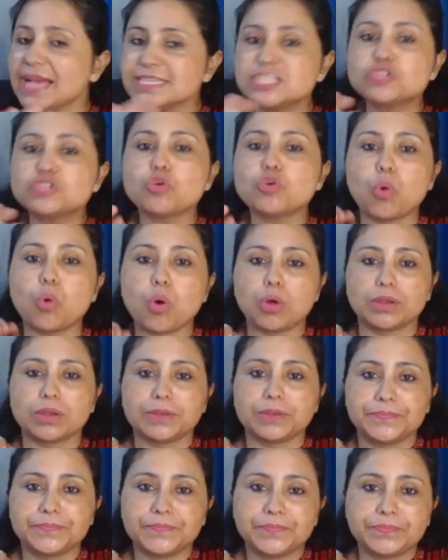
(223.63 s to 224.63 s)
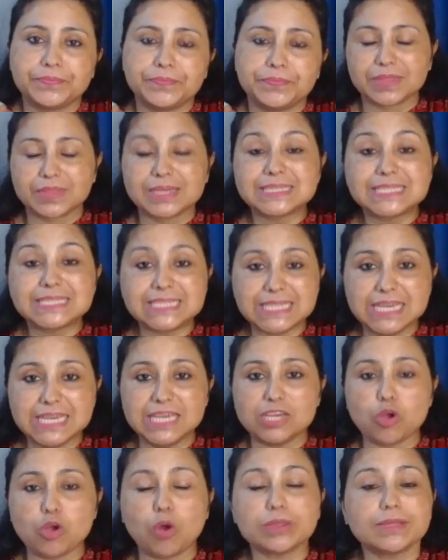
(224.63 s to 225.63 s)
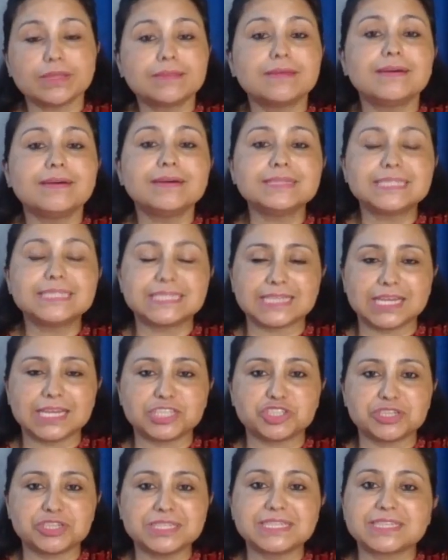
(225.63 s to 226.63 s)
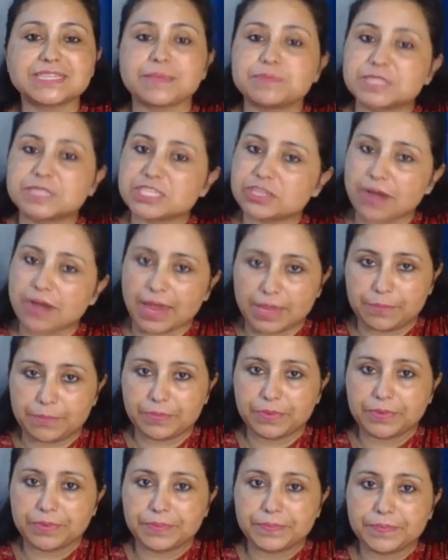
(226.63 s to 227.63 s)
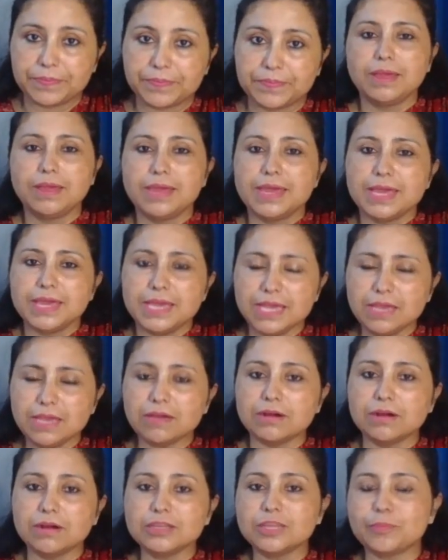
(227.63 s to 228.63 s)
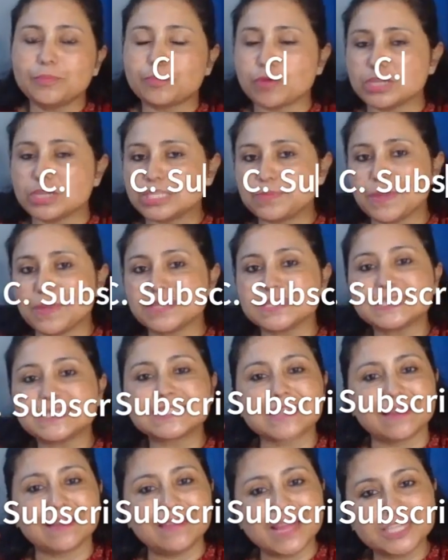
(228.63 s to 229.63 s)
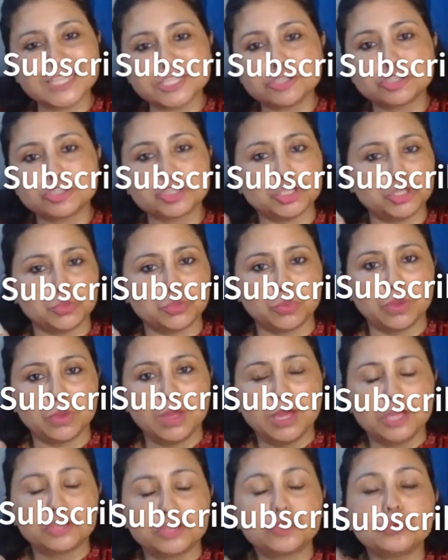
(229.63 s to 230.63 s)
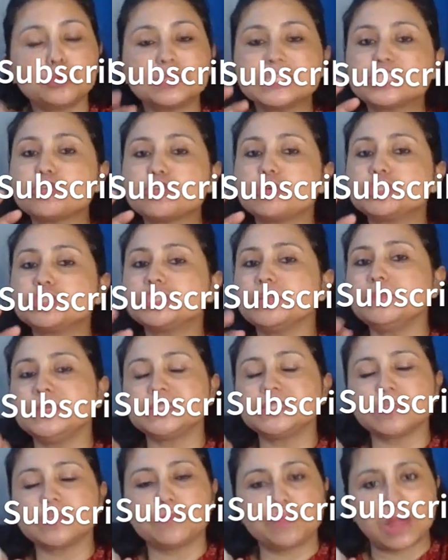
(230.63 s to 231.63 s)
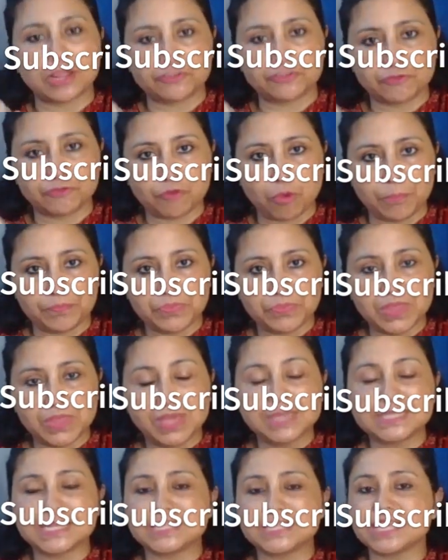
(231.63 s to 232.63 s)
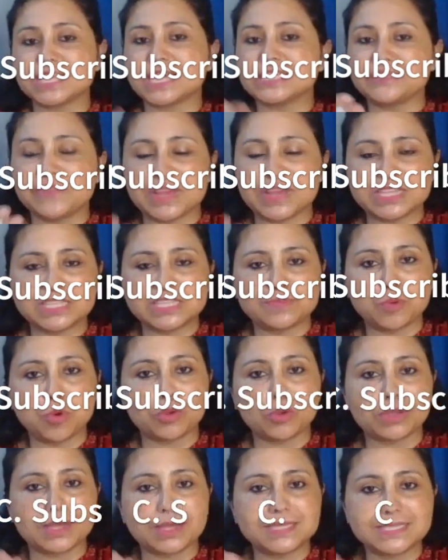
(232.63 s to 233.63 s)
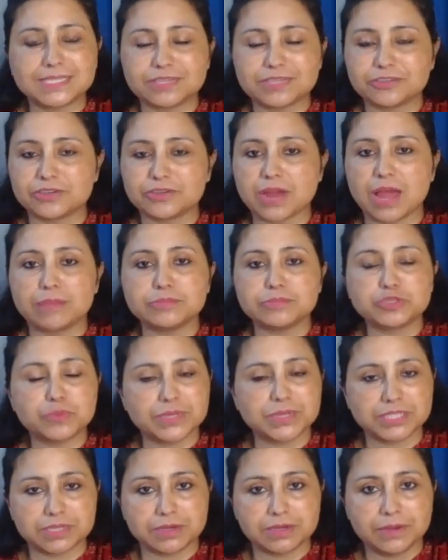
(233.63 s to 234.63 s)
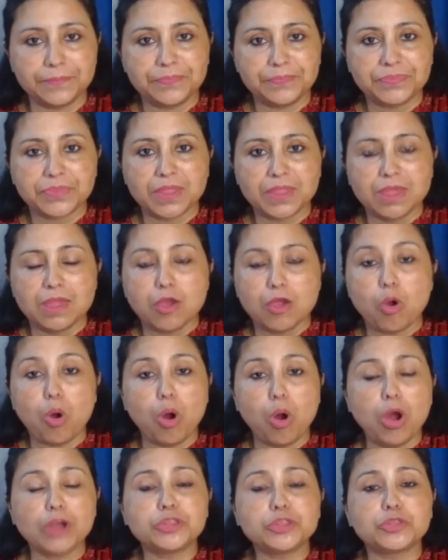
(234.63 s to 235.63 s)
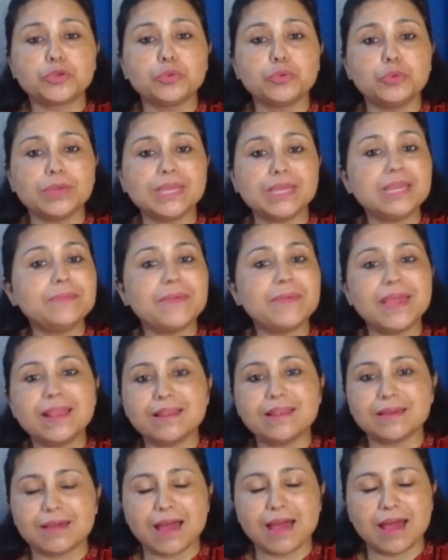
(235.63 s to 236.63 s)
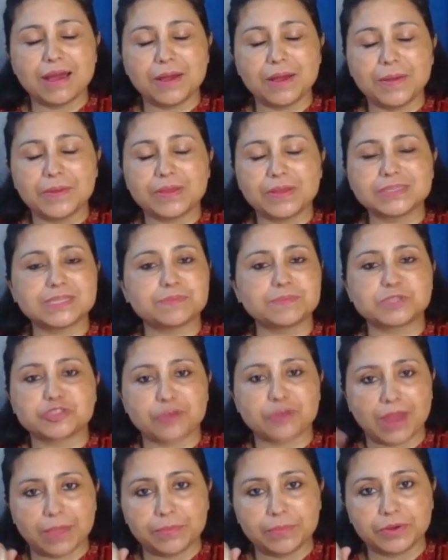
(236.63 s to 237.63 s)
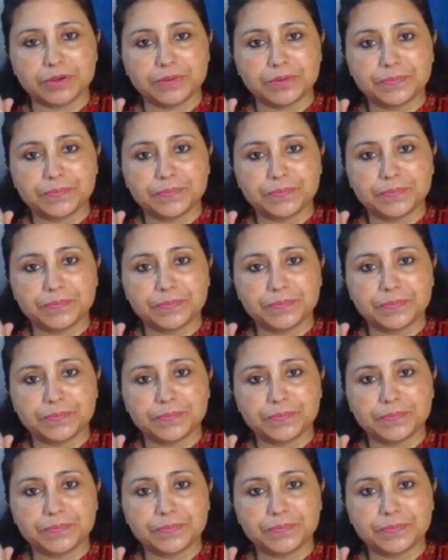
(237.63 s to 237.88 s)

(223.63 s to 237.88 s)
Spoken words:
so on. C, or the third stage, is subscribe. Here, the prospect is connected to you through the social media platform such as Facebook, Instagram, Twitter, or through email subscriber.